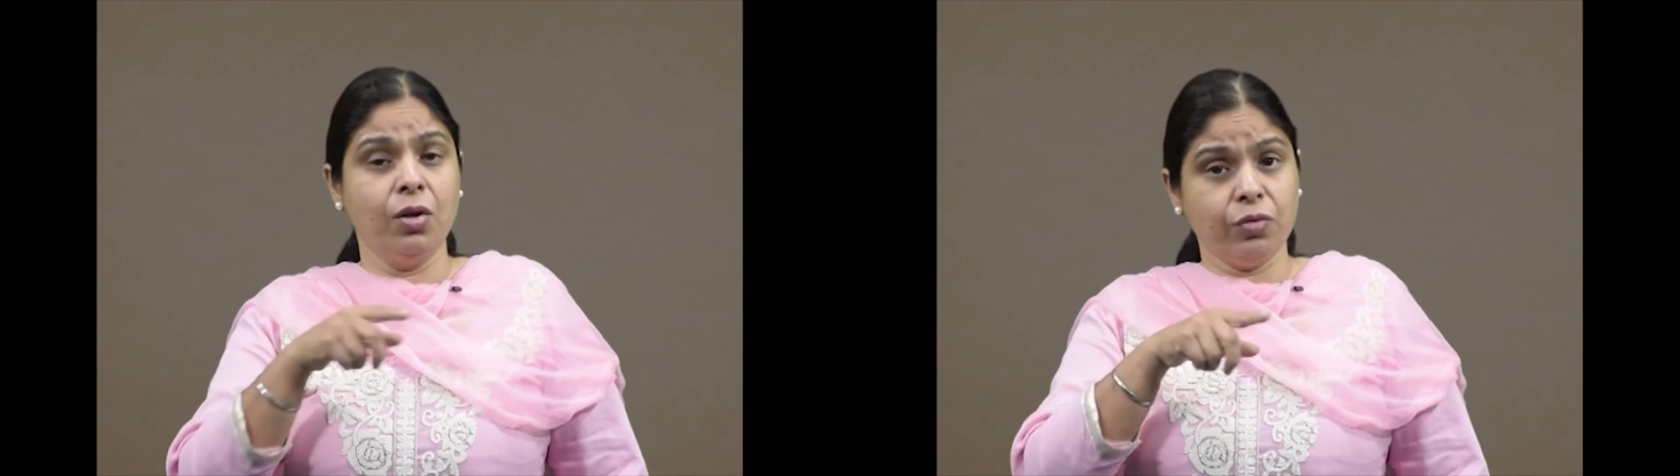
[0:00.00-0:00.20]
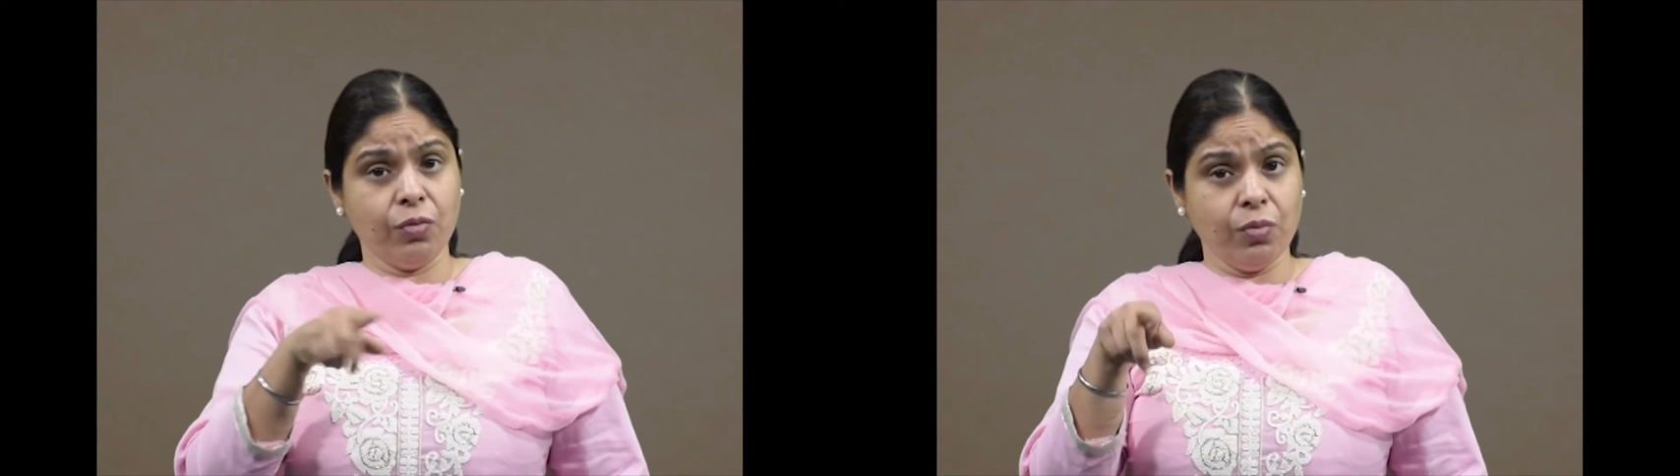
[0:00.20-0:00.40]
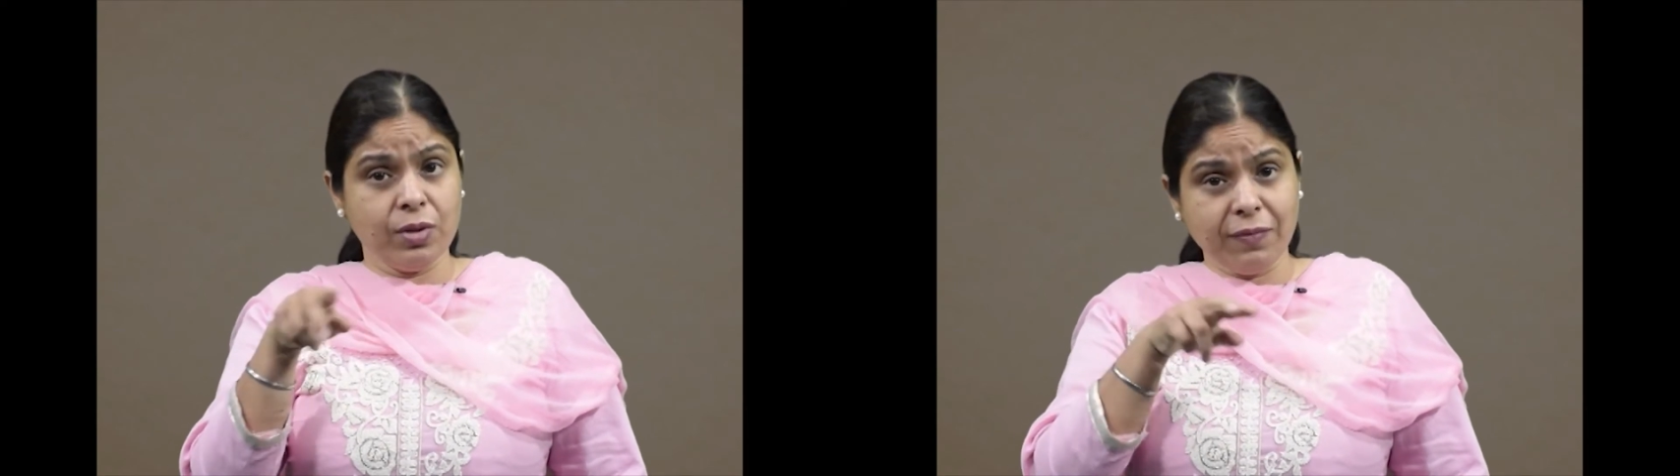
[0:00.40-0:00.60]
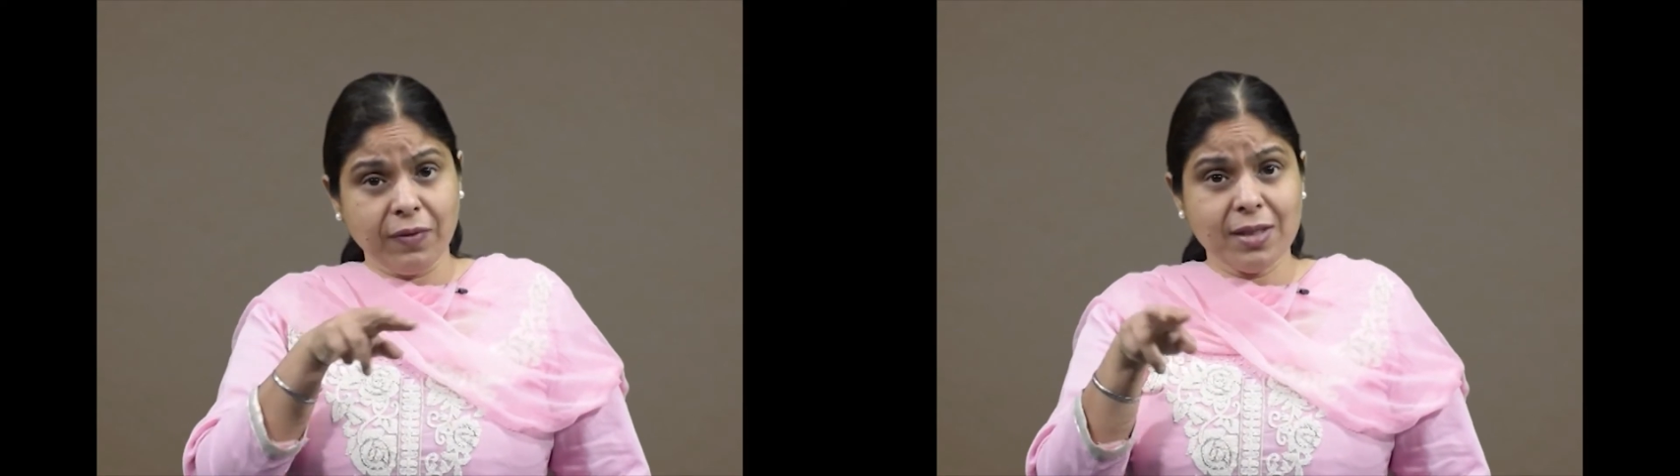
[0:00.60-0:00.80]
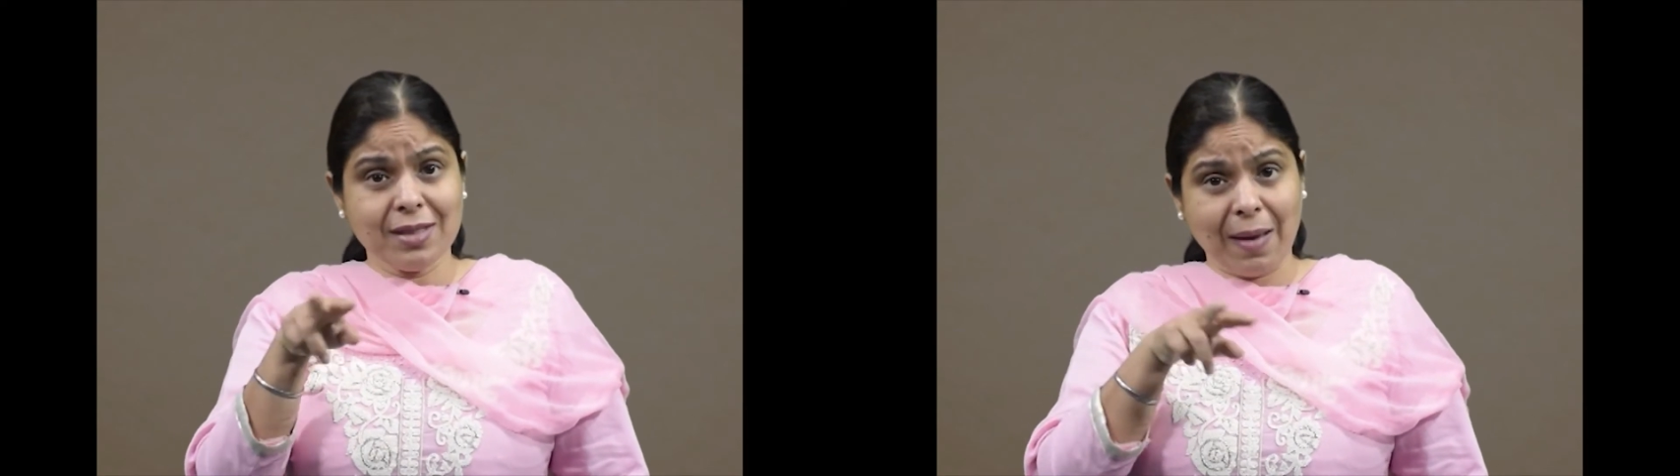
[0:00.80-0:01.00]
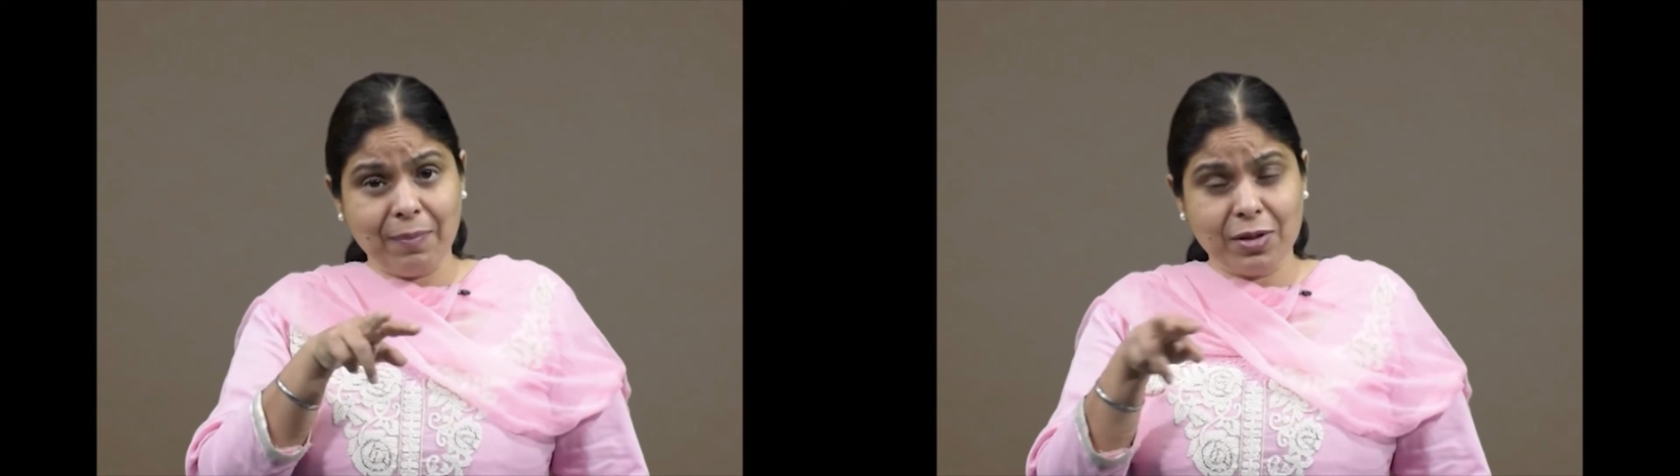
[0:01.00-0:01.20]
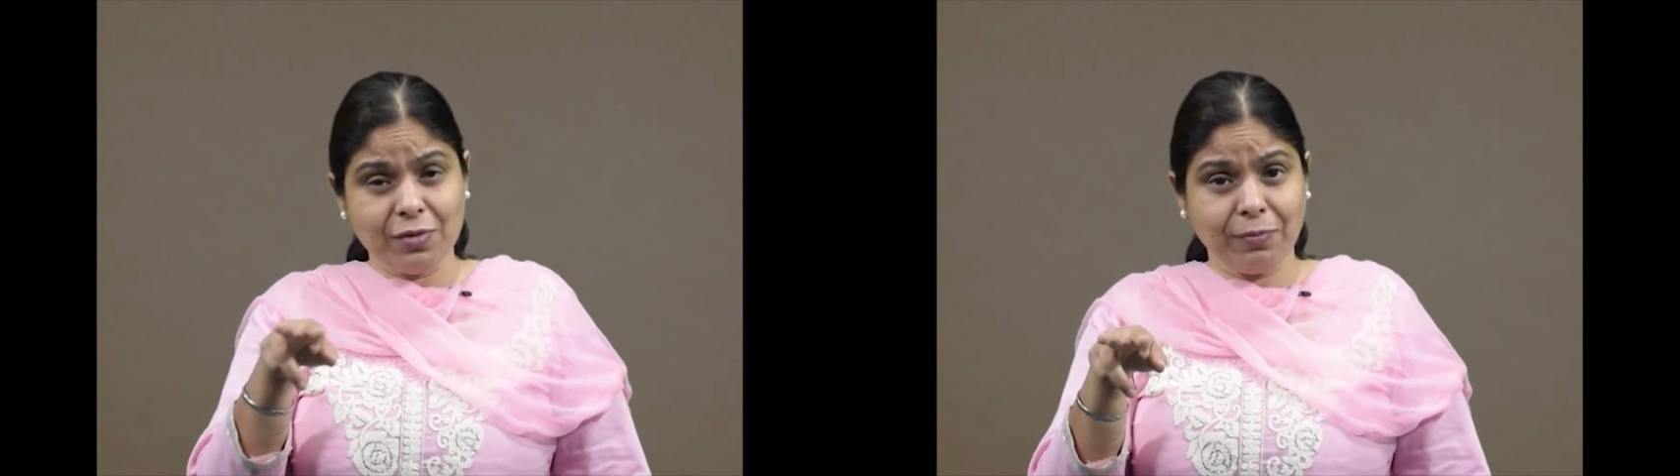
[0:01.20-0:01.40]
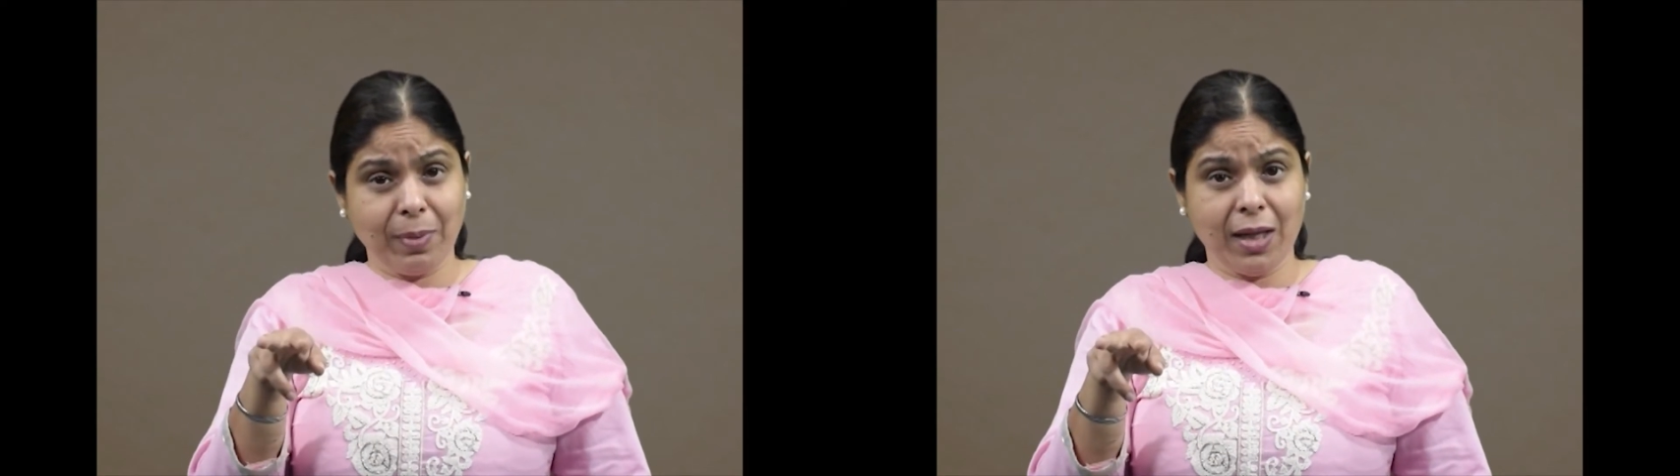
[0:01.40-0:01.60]
through different samples
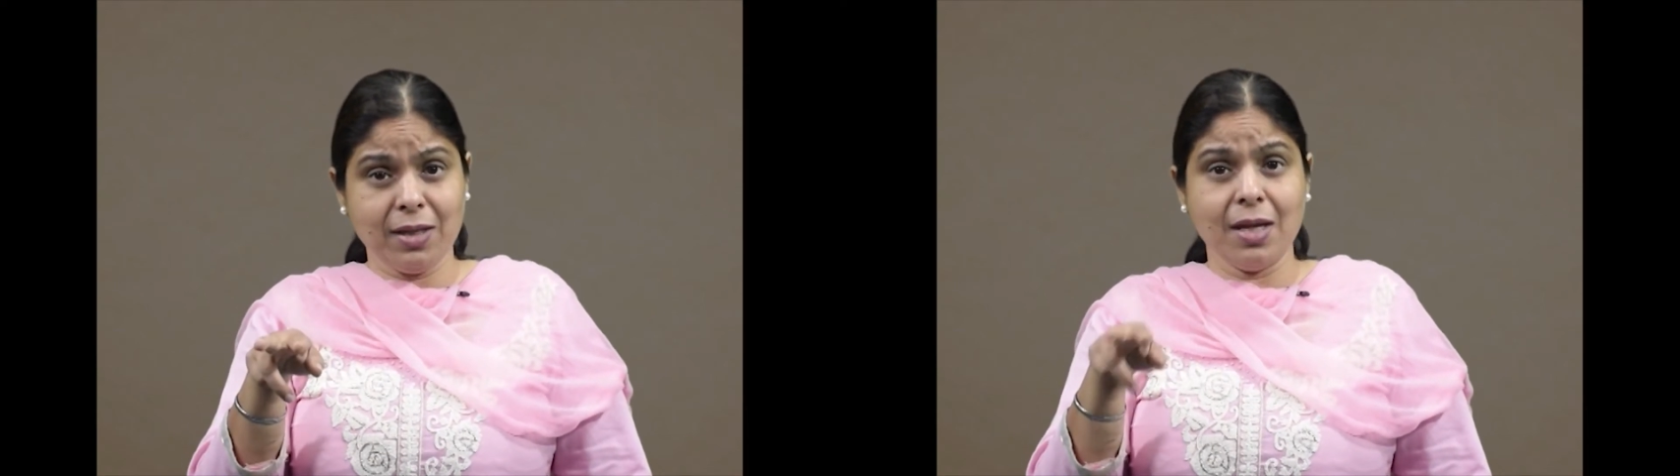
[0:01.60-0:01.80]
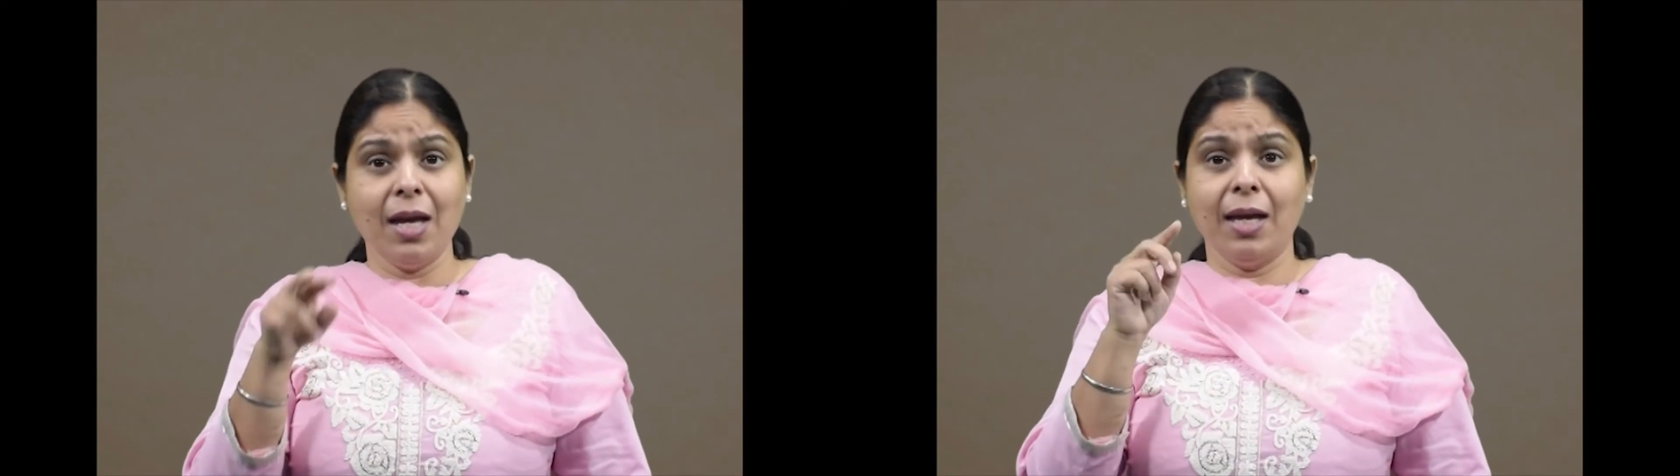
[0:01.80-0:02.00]
of paint